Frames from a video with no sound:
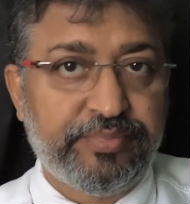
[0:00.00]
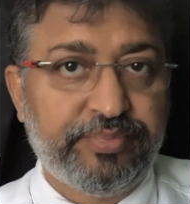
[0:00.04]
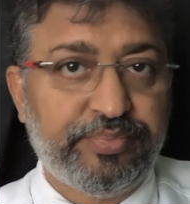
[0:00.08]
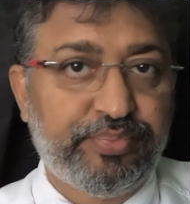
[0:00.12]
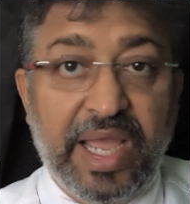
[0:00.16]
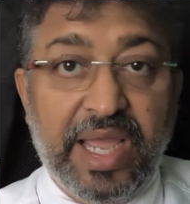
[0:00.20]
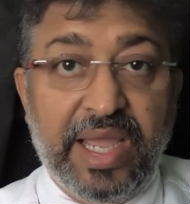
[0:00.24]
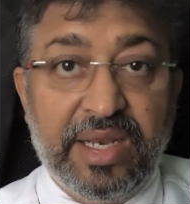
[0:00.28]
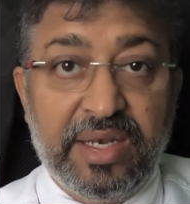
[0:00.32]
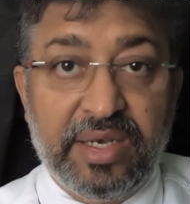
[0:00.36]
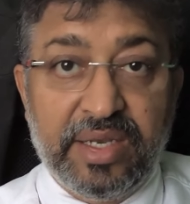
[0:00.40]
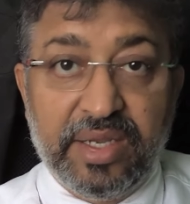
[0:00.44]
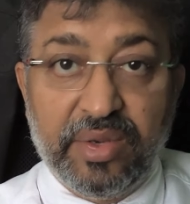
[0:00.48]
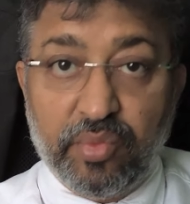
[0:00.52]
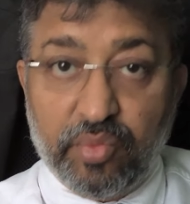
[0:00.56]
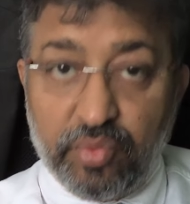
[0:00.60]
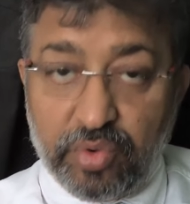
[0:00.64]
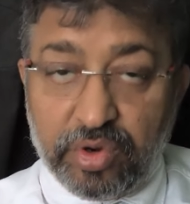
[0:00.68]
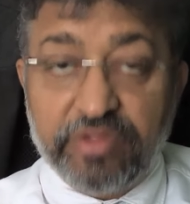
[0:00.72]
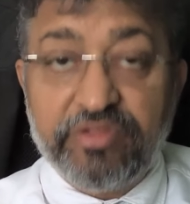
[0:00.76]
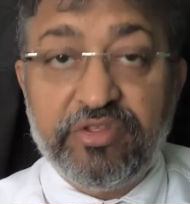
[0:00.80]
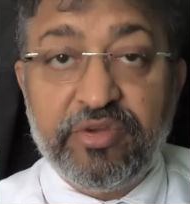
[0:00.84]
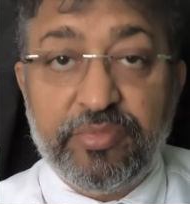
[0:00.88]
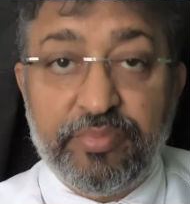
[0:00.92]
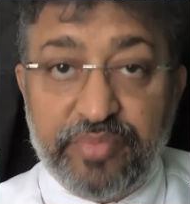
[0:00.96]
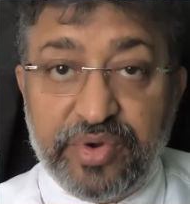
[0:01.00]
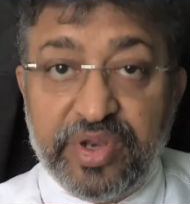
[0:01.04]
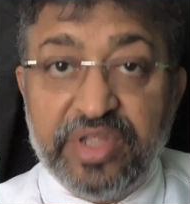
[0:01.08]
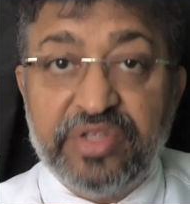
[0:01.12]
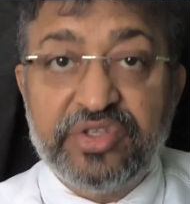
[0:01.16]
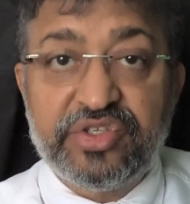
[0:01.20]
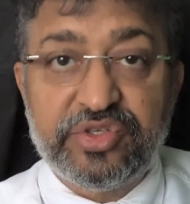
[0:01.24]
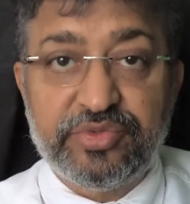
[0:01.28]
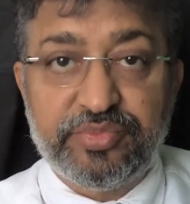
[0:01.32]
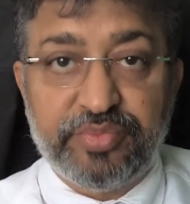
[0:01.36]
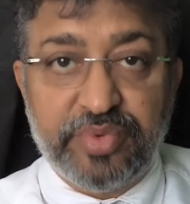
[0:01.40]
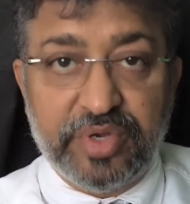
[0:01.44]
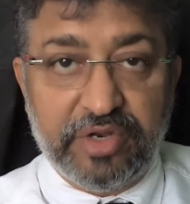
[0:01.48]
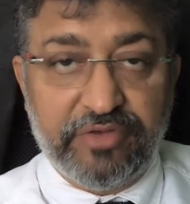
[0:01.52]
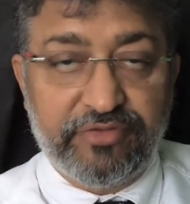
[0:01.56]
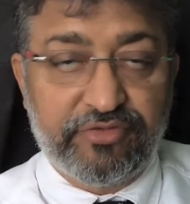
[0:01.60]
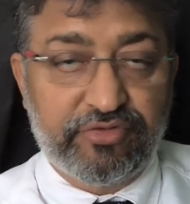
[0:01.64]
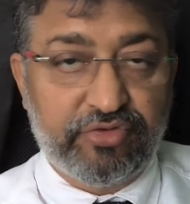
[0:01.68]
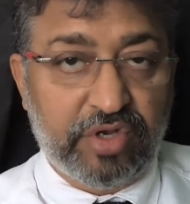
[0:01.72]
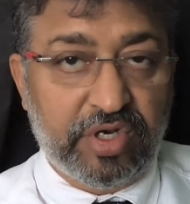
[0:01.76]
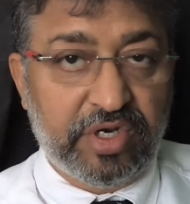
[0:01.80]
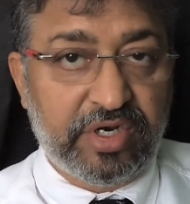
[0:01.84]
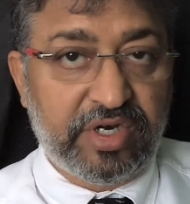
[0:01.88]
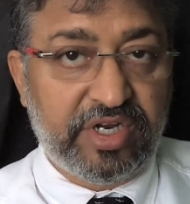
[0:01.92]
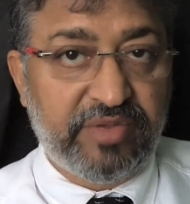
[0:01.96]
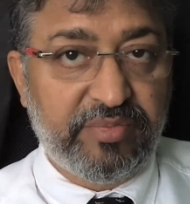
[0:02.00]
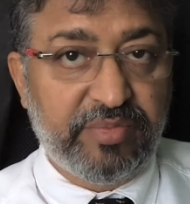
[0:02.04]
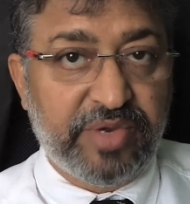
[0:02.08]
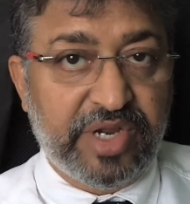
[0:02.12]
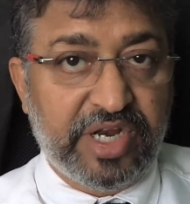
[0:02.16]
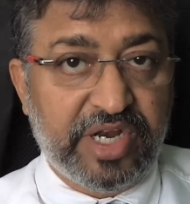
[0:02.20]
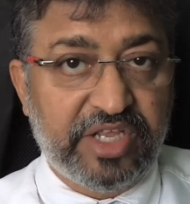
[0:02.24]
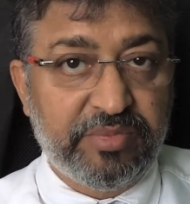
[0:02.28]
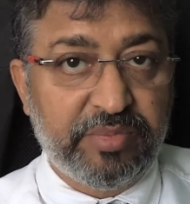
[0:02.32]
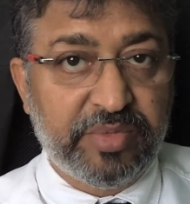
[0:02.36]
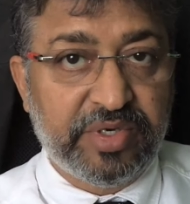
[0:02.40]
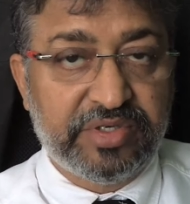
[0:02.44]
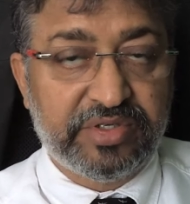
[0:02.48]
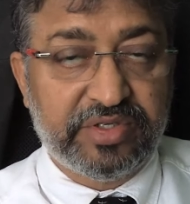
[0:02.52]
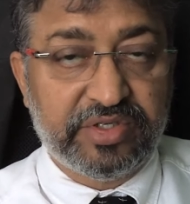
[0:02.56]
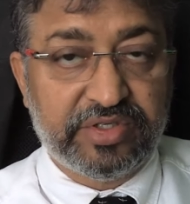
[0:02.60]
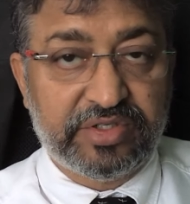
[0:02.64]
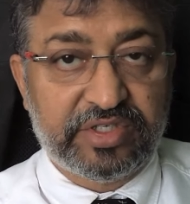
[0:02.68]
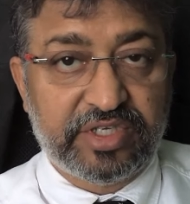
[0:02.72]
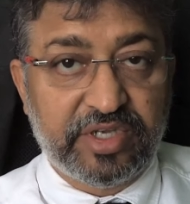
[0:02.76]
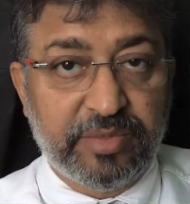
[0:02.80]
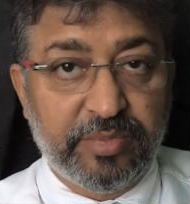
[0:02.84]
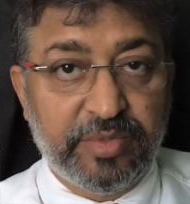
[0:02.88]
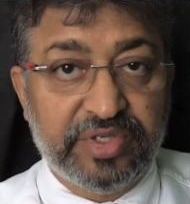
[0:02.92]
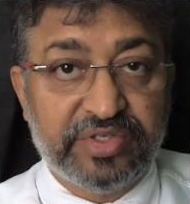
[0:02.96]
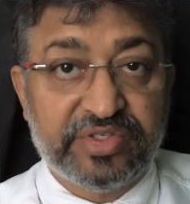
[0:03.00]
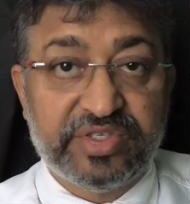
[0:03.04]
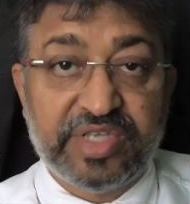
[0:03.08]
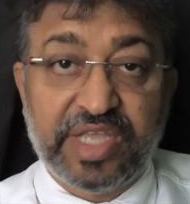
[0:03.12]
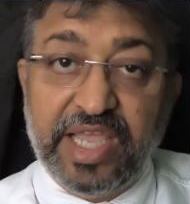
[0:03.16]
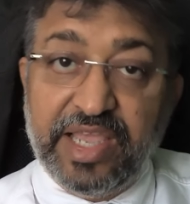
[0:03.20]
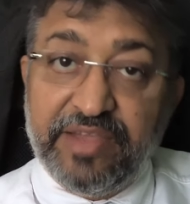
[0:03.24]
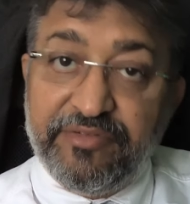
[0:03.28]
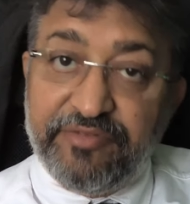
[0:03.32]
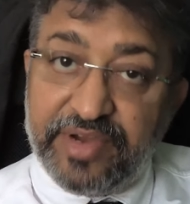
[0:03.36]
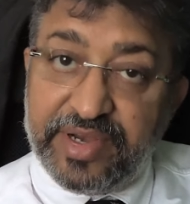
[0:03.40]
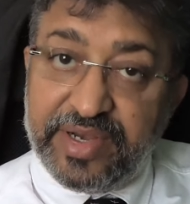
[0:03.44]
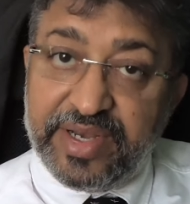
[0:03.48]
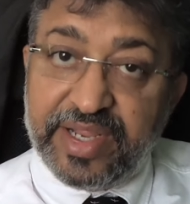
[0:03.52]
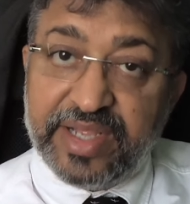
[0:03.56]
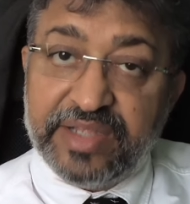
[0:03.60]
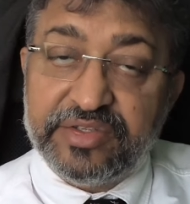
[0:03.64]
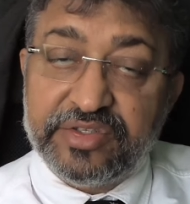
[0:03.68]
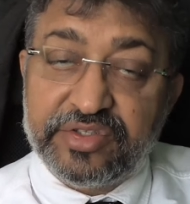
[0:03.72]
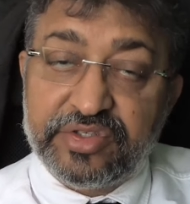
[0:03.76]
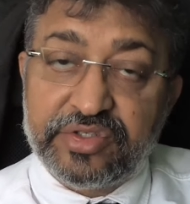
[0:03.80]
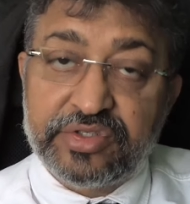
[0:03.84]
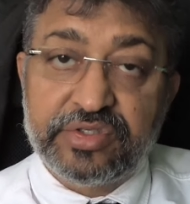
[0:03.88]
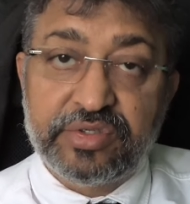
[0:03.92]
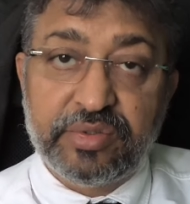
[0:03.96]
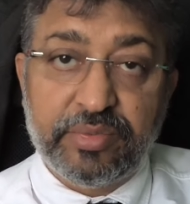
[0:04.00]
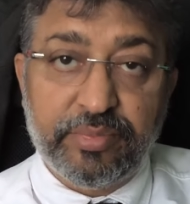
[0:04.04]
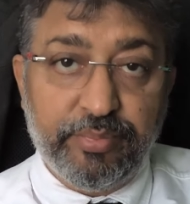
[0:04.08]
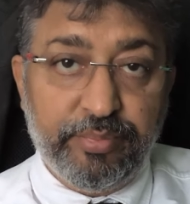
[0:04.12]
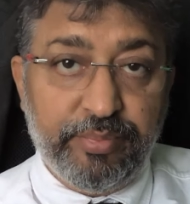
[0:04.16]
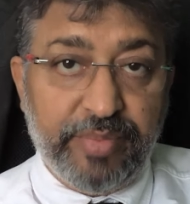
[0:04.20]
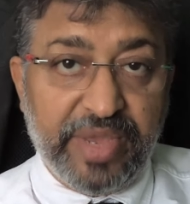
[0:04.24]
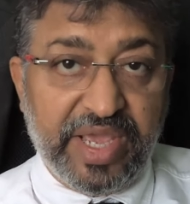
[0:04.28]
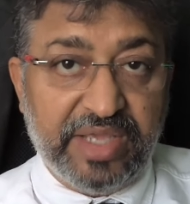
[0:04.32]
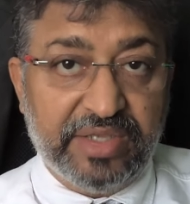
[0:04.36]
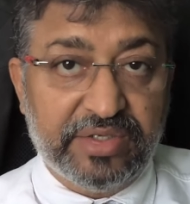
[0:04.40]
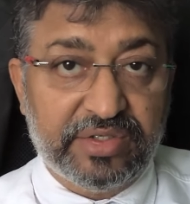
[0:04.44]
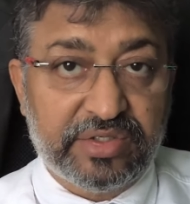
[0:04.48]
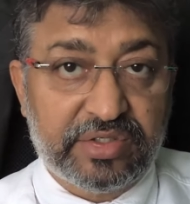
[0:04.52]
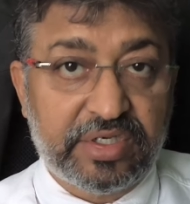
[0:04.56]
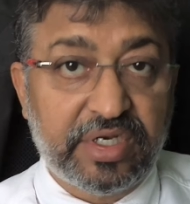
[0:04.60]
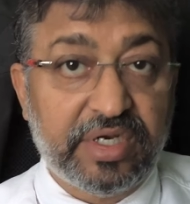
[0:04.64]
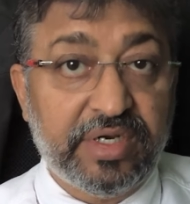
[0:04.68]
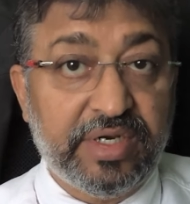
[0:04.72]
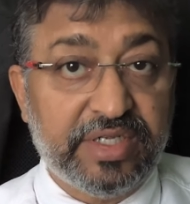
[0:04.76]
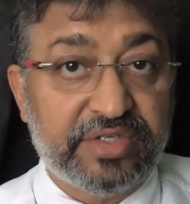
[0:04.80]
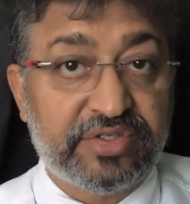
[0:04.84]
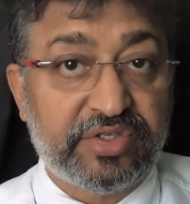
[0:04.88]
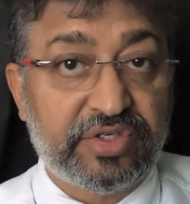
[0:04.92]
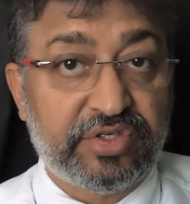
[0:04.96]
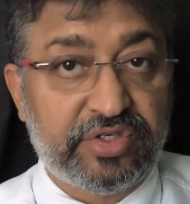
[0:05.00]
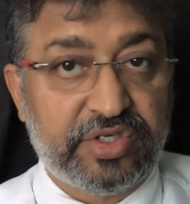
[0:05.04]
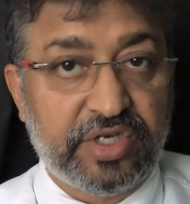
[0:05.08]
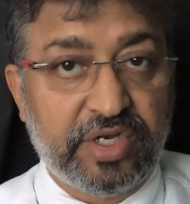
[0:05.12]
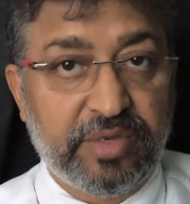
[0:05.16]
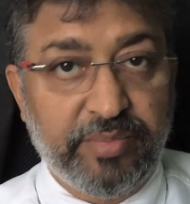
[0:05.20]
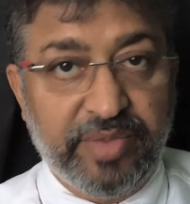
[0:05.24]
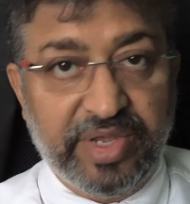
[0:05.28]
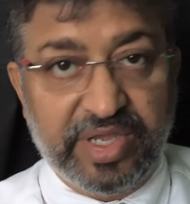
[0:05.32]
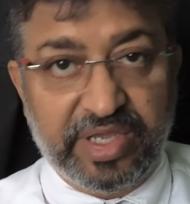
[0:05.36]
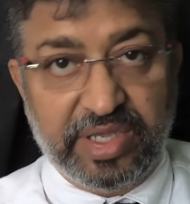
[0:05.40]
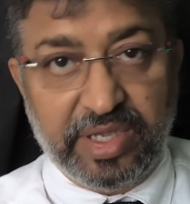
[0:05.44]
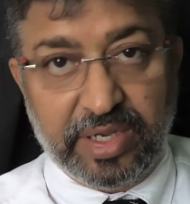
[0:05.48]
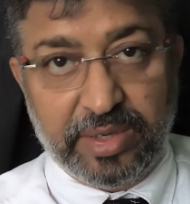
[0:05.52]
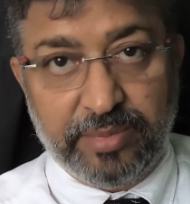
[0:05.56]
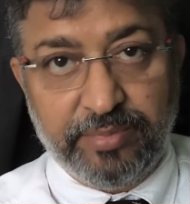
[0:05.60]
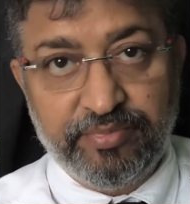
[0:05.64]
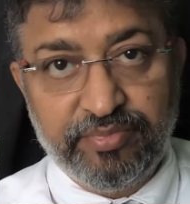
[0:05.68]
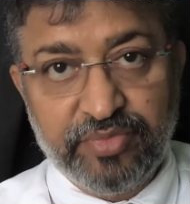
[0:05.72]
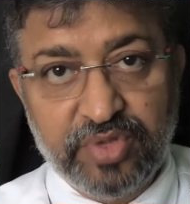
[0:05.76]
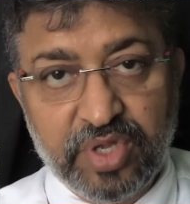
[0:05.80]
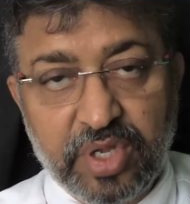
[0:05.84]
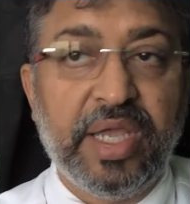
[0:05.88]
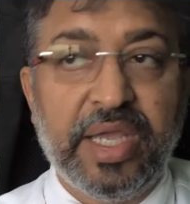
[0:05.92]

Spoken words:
And one of the principle of quality management system is evidence-based decision making.